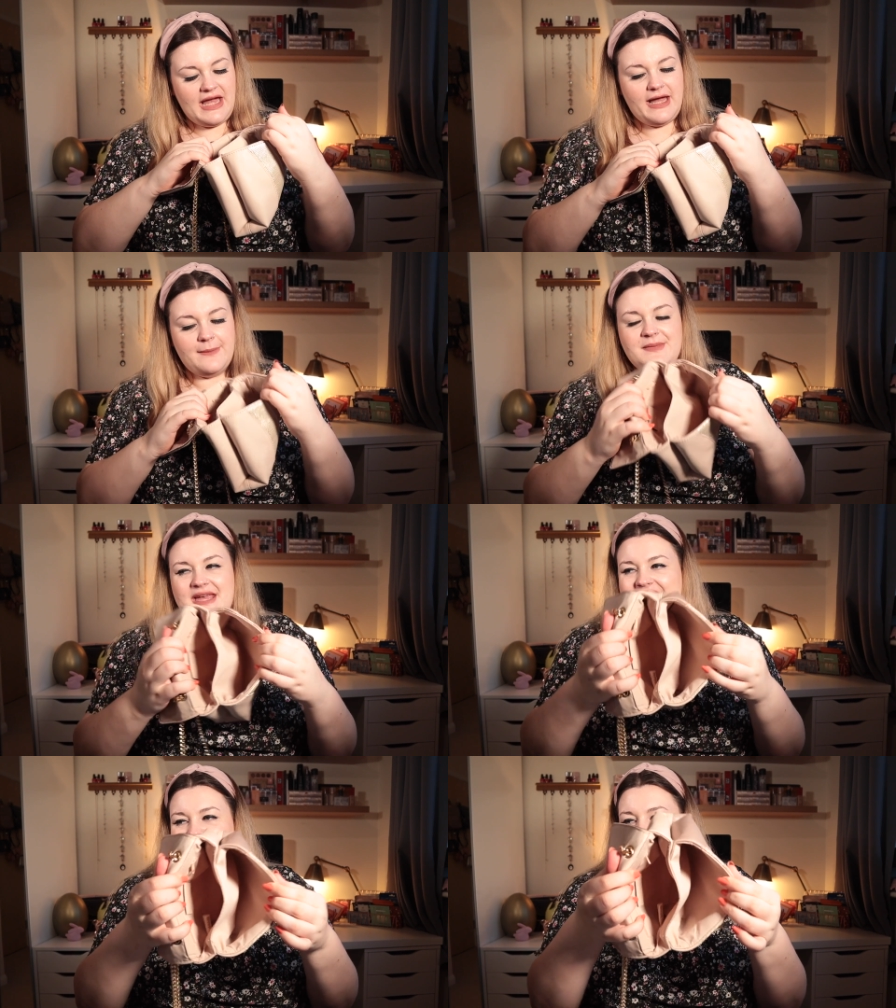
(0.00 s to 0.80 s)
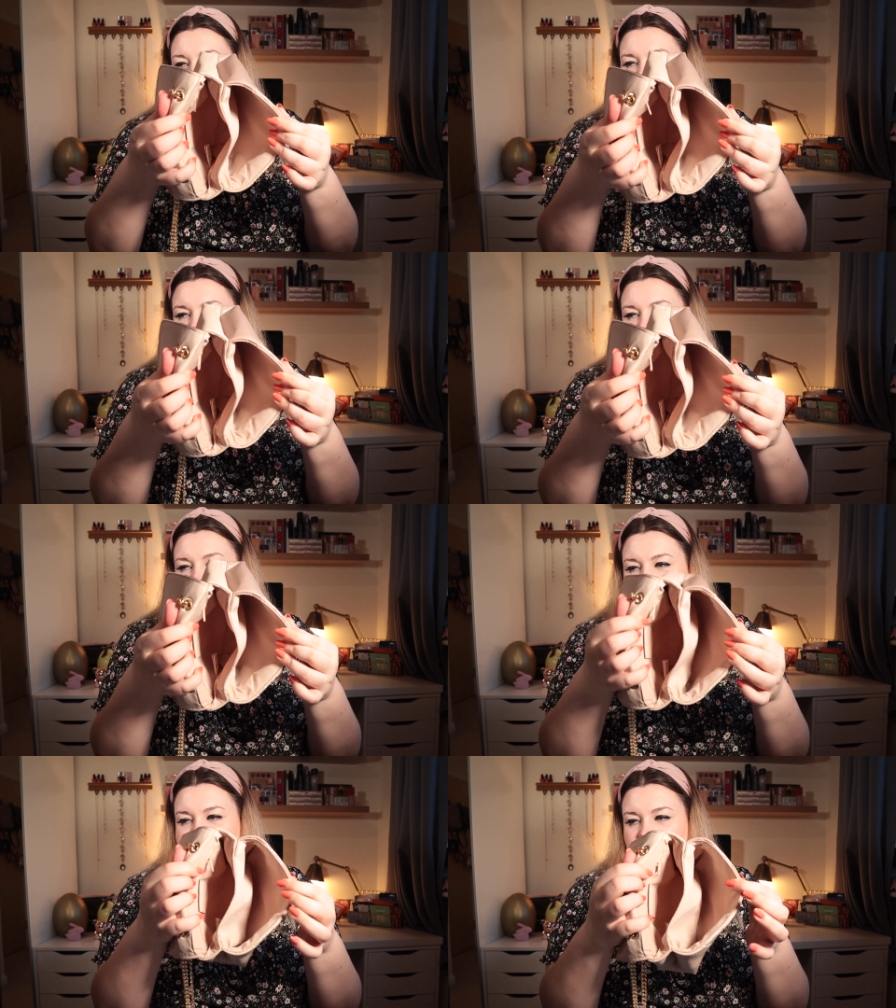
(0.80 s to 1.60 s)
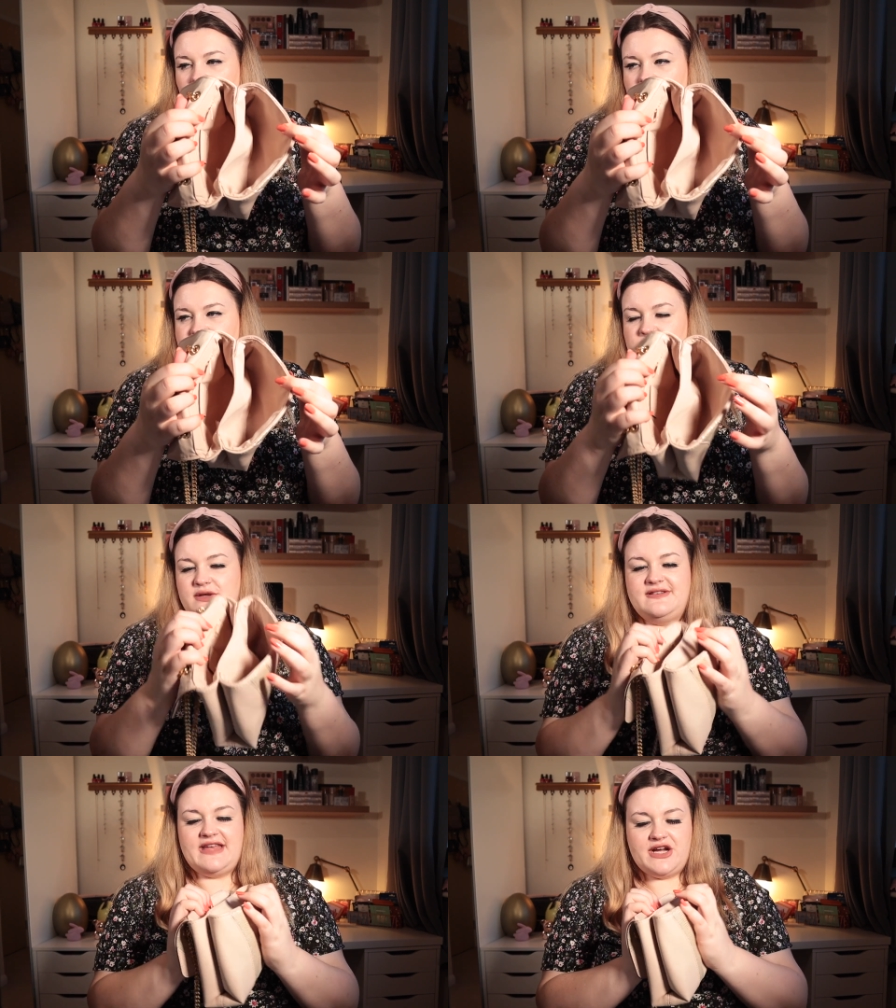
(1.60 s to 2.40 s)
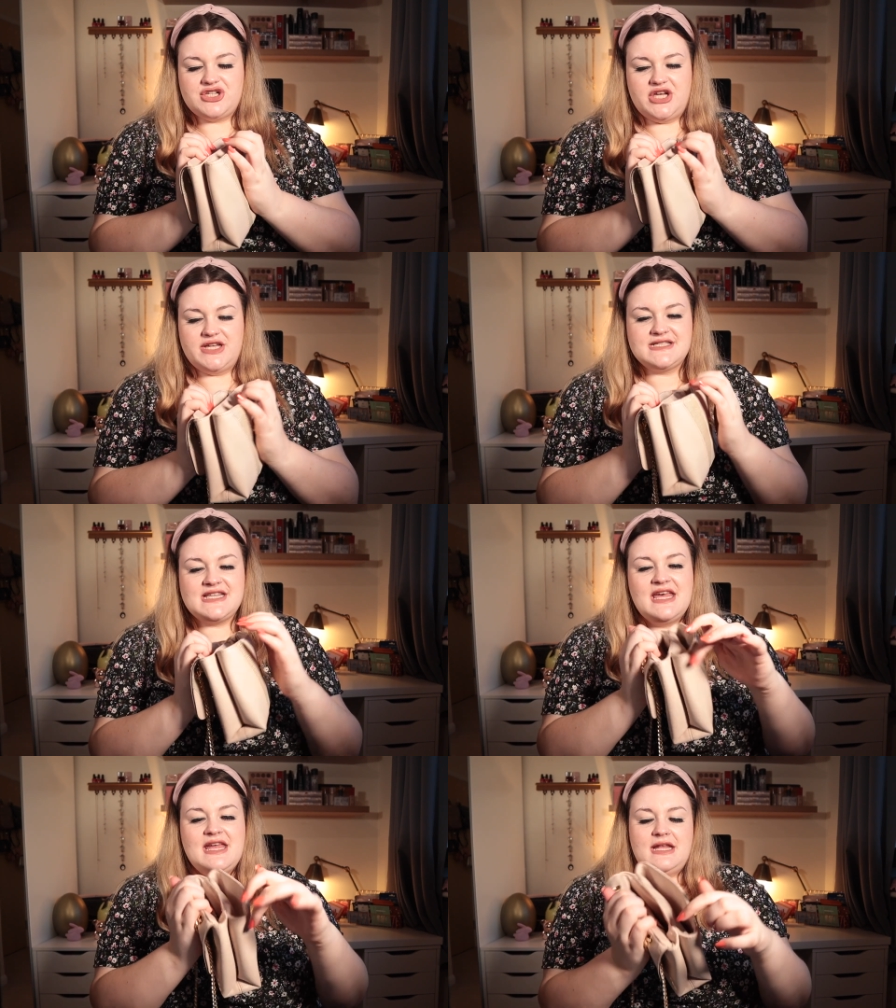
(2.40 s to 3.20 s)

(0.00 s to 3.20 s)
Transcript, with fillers: Um, and inside you've got two sections.